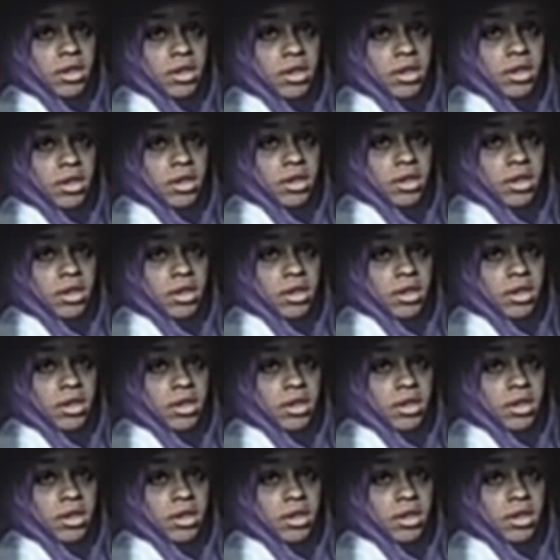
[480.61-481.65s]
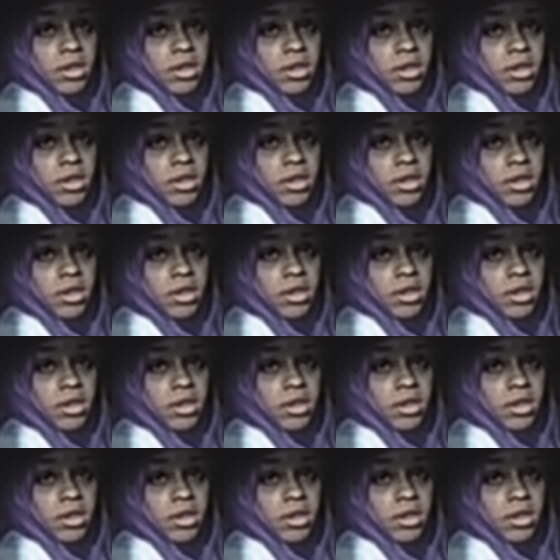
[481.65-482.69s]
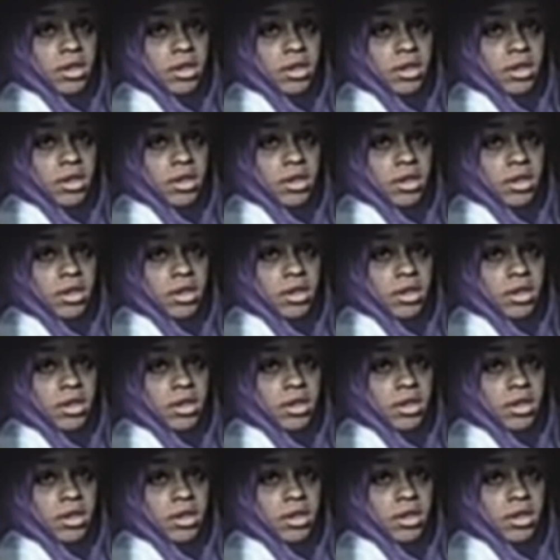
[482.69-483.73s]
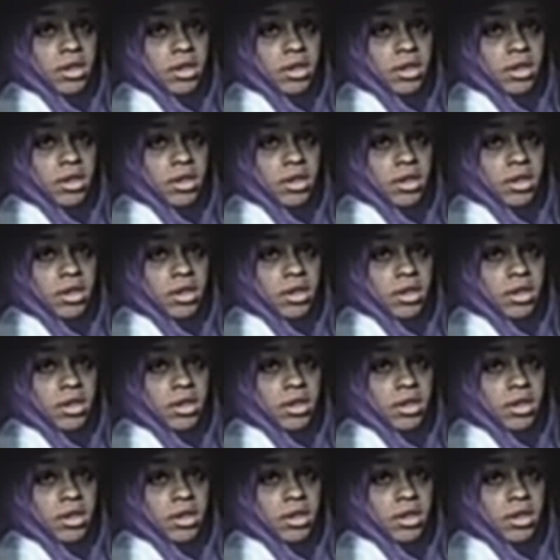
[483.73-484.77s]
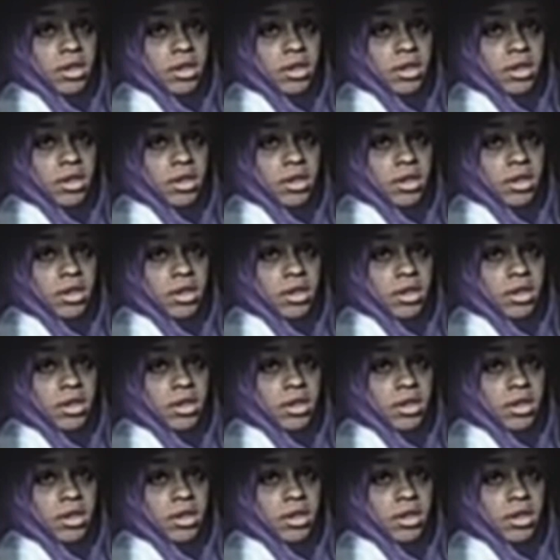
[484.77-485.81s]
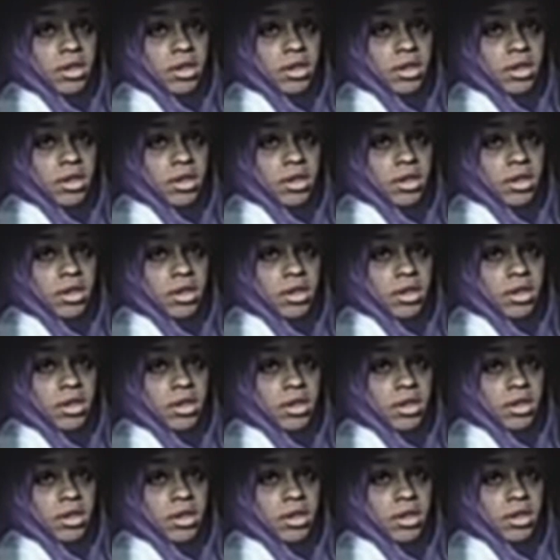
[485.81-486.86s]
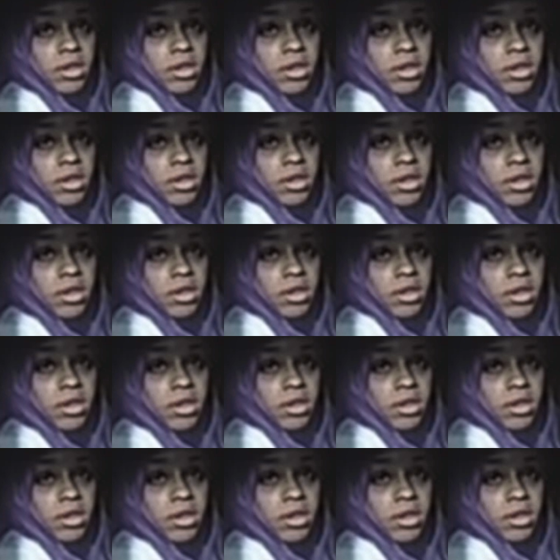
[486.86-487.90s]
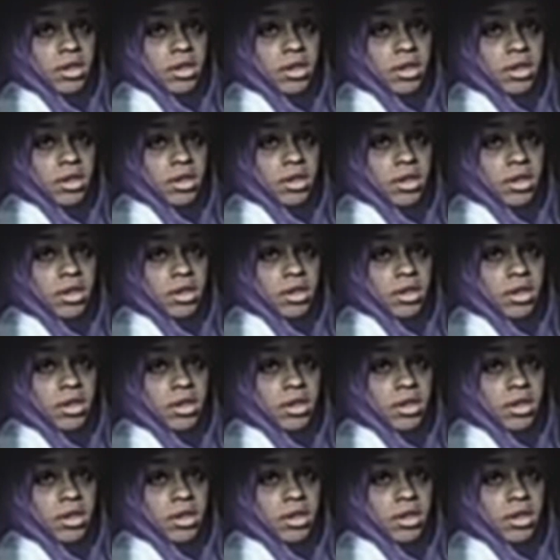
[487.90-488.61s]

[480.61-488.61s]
(not speaking)